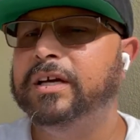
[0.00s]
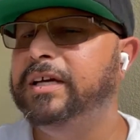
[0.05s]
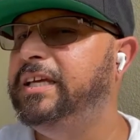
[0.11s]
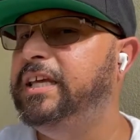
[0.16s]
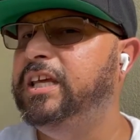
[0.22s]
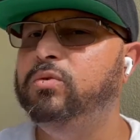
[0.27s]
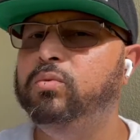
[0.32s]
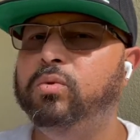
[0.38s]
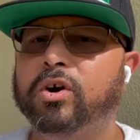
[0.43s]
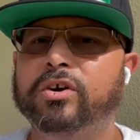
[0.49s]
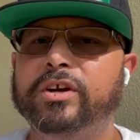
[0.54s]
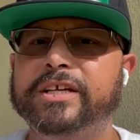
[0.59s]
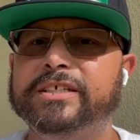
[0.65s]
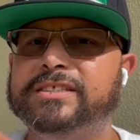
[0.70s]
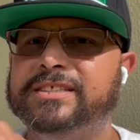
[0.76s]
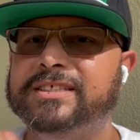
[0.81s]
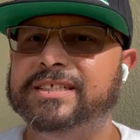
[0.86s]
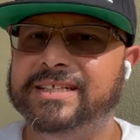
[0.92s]
Keyword
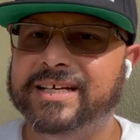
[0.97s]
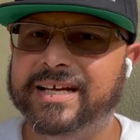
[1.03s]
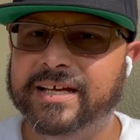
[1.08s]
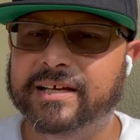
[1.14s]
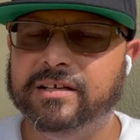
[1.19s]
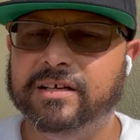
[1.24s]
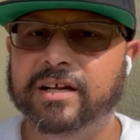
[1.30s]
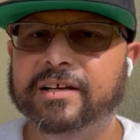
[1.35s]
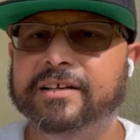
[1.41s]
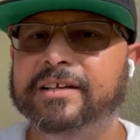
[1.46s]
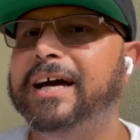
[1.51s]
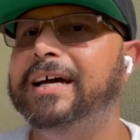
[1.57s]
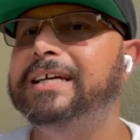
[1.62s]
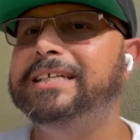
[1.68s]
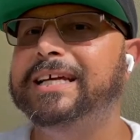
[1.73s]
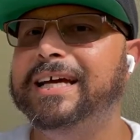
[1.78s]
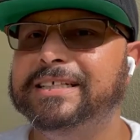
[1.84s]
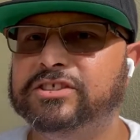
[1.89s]
is today,
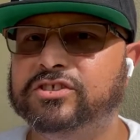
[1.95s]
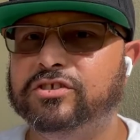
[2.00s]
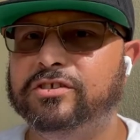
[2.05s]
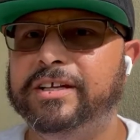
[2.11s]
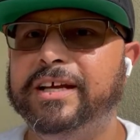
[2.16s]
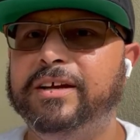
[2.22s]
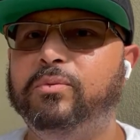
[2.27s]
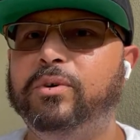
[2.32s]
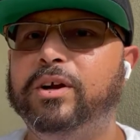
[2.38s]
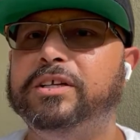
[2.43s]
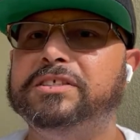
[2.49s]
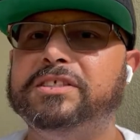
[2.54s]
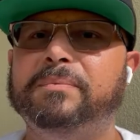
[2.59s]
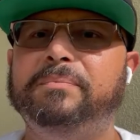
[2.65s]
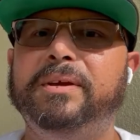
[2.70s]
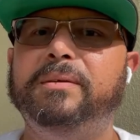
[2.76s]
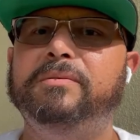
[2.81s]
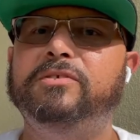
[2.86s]
not yesterday. What
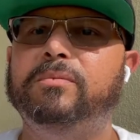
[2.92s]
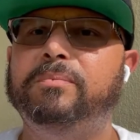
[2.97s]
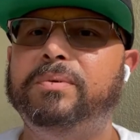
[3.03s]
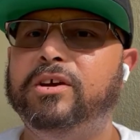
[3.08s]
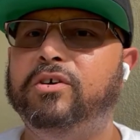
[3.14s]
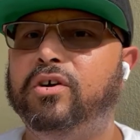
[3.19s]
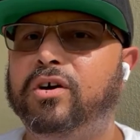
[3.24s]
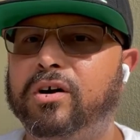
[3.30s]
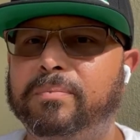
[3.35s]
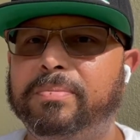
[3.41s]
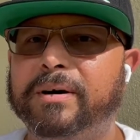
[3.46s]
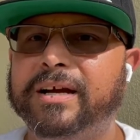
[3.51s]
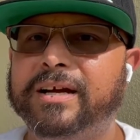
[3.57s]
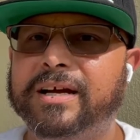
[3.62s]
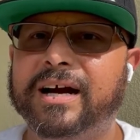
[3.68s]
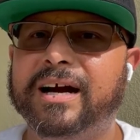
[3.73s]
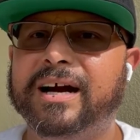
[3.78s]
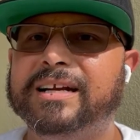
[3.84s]
does it mean to be called
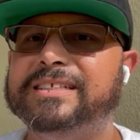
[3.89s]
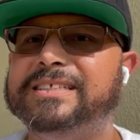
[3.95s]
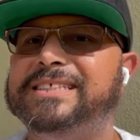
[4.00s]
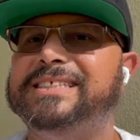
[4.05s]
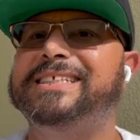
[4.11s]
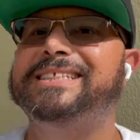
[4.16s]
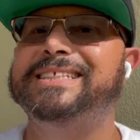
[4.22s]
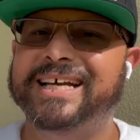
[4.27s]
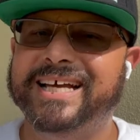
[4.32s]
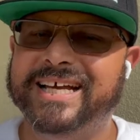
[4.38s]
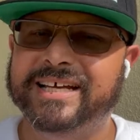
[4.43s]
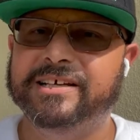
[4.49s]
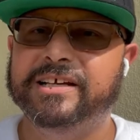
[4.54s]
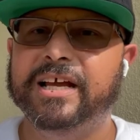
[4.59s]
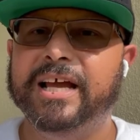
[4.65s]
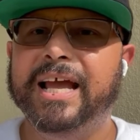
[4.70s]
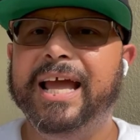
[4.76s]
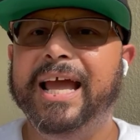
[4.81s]
by God
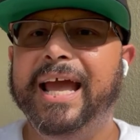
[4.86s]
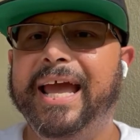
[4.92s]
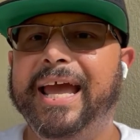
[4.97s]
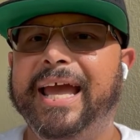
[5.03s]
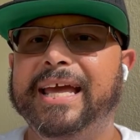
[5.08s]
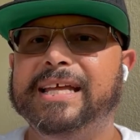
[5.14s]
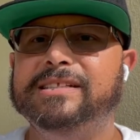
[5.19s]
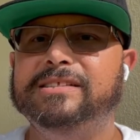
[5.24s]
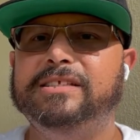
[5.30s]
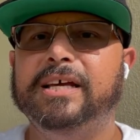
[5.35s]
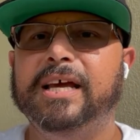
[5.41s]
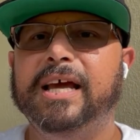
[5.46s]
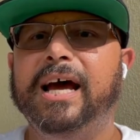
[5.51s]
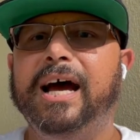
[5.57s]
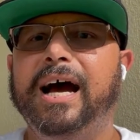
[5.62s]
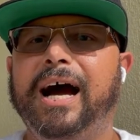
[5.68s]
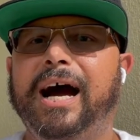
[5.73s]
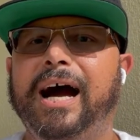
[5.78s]
today? And
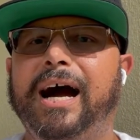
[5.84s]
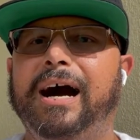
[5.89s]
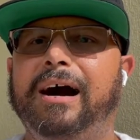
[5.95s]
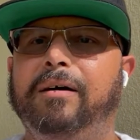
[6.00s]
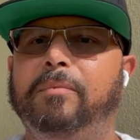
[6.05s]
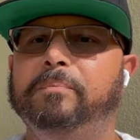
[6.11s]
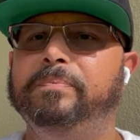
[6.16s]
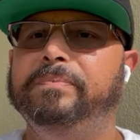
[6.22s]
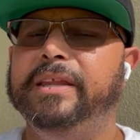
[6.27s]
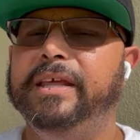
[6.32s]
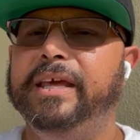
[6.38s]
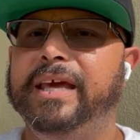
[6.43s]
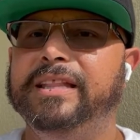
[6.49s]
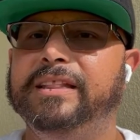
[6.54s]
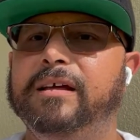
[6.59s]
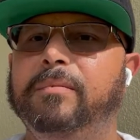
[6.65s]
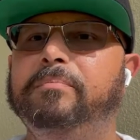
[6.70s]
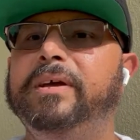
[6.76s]

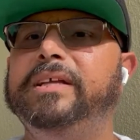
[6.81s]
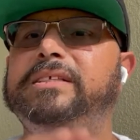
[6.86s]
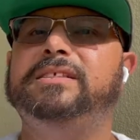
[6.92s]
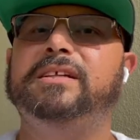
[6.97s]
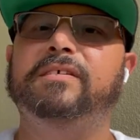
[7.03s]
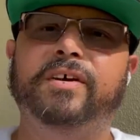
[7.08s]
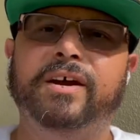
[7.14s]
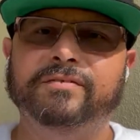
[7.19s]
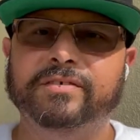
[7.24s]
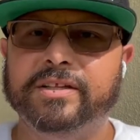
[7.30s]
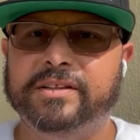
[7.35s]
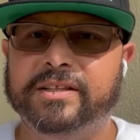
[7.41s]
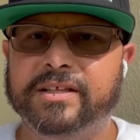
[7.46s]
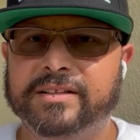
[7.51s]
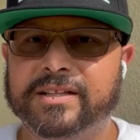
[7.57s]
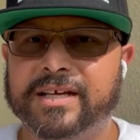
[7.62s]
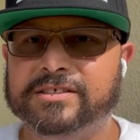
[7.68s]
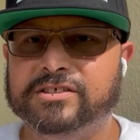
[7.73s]
in the midst of
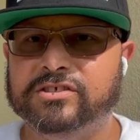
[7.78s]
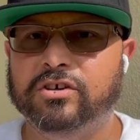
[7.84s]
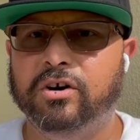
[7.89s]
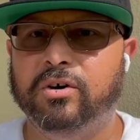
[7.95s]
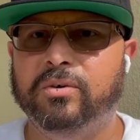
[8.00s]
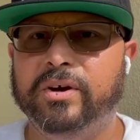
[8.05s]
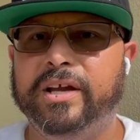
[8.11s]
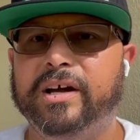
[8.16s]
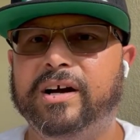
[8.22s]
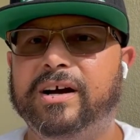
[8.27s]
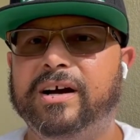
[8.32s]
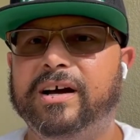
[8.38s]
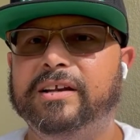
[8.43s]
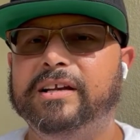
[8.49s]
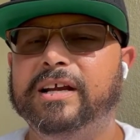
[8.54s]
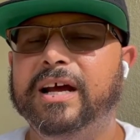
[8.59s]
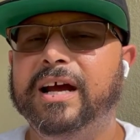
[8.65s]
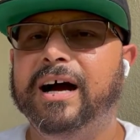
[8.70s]
everything that's going
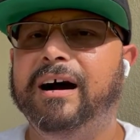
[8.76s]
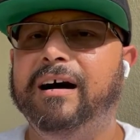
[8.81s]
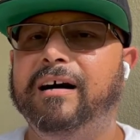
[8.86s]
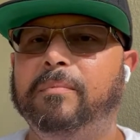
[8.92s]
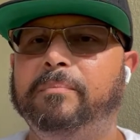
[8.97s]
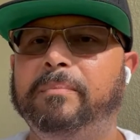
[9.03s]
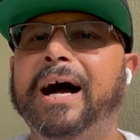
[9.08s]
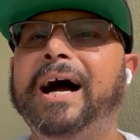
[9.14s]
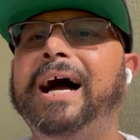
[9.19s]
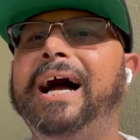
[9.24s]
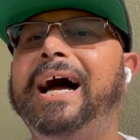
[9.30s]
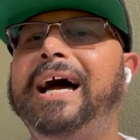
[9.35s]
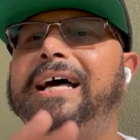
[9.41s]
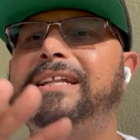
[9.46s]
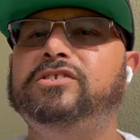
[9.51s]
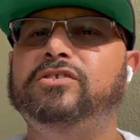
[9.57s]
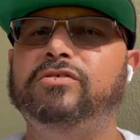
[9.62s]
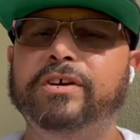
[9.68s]
on, I
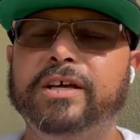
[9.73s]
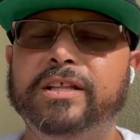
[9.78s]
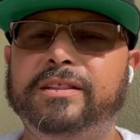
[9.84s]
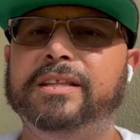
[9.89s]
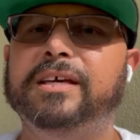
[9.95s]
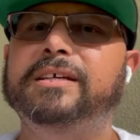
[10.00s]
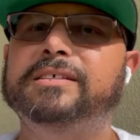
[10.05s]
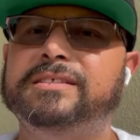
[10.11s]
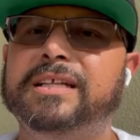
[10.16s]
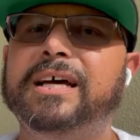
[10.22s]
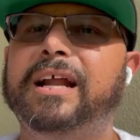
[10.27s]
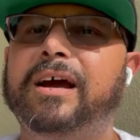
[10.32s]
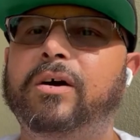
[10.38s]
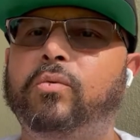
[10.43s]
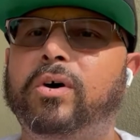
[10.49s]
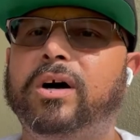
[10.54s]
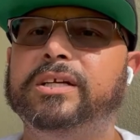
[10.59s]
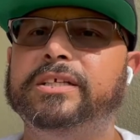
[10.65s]
had three things that
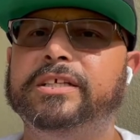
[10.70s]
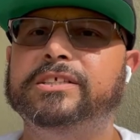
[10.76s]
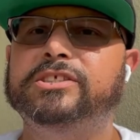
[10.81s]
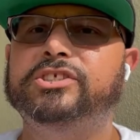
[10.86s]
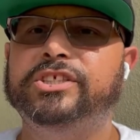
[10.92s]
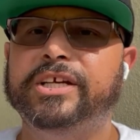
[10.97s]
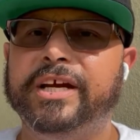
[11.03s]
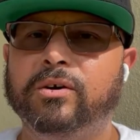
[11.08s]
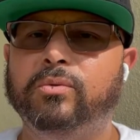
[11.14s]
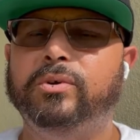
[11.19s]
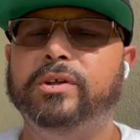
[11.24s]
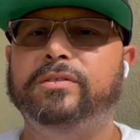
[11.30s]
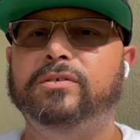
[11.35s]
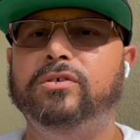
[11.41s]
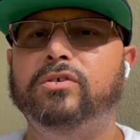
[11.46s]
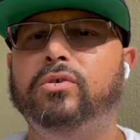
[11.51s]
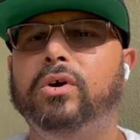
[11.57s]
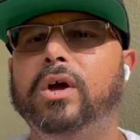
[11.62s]
I wanted to share
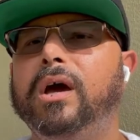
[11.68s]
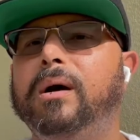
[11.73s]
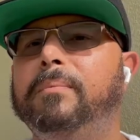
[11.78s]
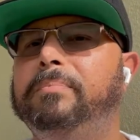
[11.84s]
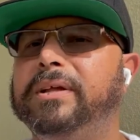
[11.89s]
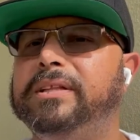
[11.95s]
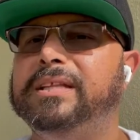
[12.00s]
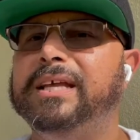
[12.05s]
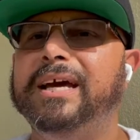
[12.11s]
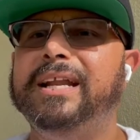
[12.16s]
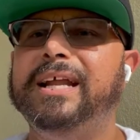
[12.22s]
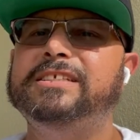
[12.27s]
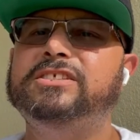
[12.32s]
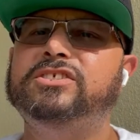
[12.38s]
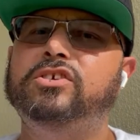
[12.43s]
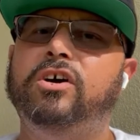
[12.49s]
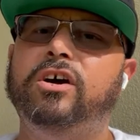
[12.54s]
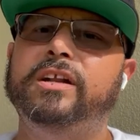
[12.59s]
with you, but then I
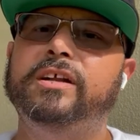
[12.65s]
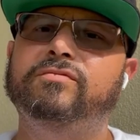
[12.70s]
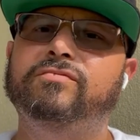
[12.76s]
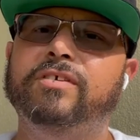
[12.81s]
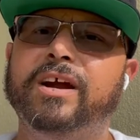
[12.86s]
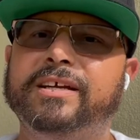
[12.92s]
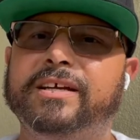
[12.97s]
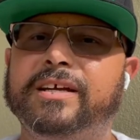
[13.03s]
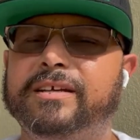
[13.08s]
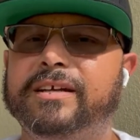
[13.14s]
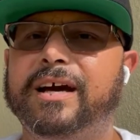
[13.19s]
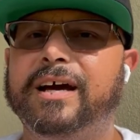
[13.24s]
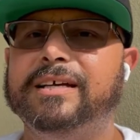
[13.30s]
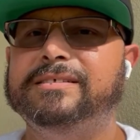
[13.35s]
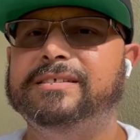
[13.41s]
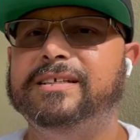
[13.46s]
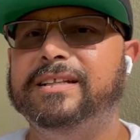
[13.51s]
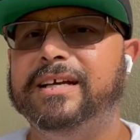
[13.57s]
started
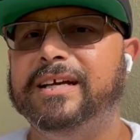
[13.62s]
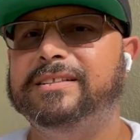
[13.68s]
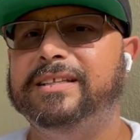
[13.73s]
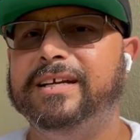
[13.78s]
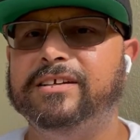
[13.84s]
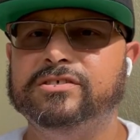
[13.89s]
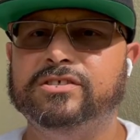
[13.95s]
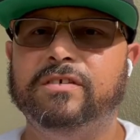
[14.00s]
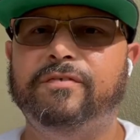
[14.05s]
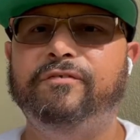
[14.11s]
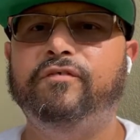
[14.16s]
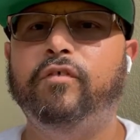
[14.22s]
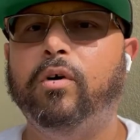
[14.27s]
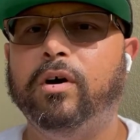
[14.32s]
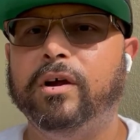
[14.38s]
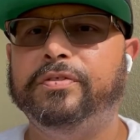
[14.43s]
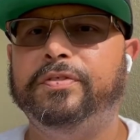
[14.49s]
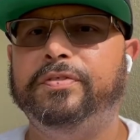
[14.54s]
recognizing that there's a
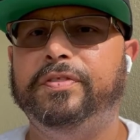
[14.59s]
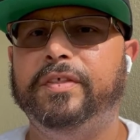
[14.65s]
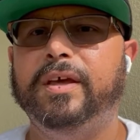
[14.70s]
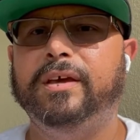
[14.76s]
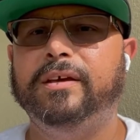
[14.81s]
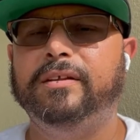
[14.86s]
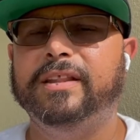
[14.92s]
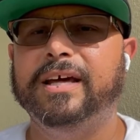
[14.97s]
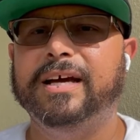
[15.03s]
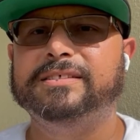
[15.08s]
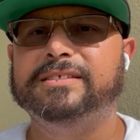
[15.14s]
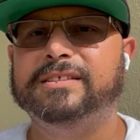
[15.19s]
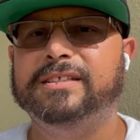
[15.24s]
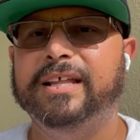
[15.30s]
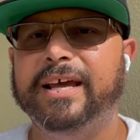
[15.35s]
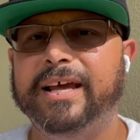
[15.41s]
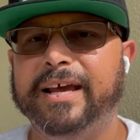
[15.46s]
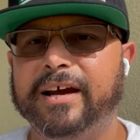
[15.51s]
fourth thing
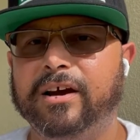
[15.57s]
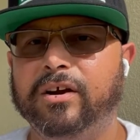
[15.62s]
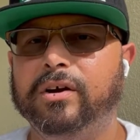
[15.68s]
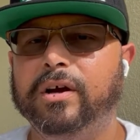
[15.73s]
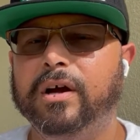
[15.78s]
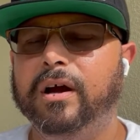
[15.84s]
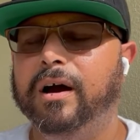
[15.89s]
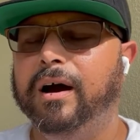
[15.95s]
that's there.